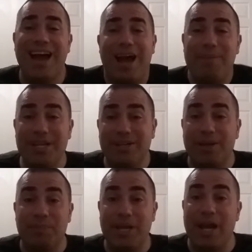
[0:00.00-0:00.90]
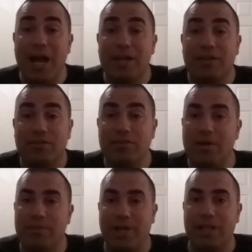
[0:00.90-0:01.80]
I mean, being honest, you
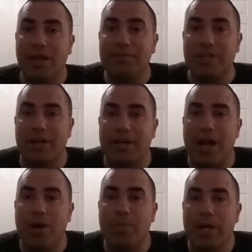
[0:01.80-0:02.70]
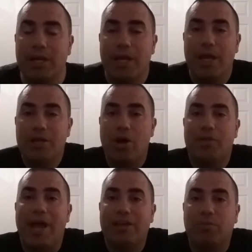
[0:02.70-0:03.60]
know what I'm saying? I love Tyrion now, but
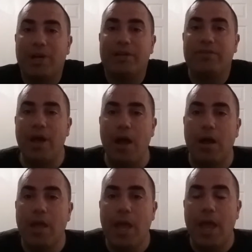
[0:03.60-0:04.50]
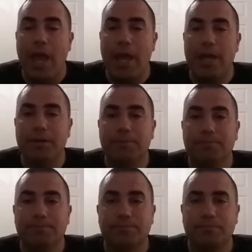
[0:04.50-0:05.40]
that's what I saw, and
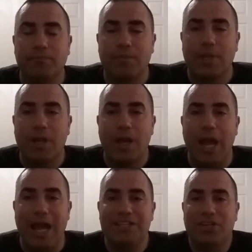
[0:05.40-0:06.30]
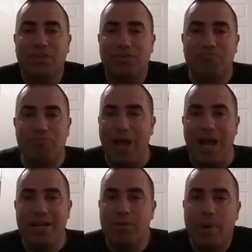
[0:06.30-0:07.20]
I
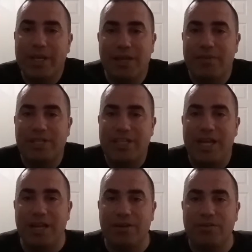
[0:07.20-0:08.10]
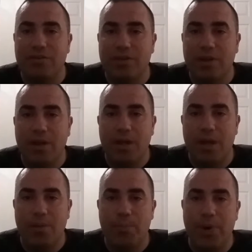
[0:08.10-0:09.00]
didn't want to give it a chance.
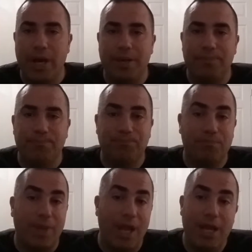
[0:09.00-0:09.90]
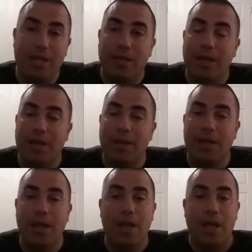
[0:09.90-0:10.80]
But hey,
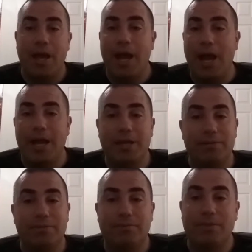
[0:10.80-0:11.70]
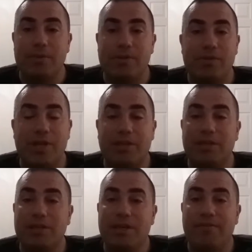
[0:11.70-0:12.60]
I set
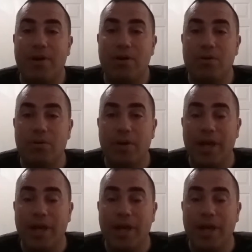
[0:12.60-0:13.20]
the TiVo,